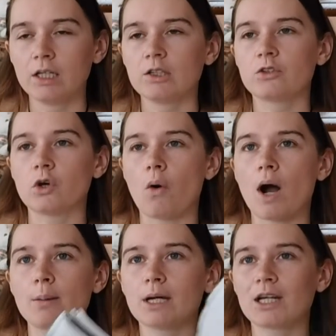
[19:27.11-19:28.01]
So
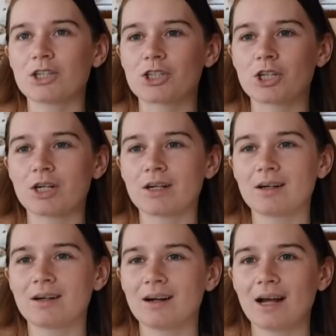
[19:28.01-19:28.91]
I'm not
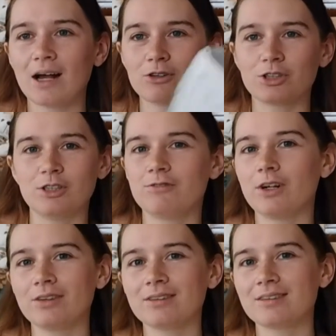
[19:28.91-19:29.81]
sure how she
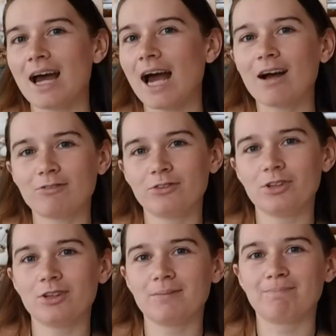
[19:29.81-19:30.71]
felt
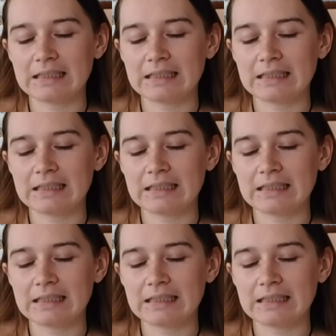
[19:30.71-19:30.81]
after,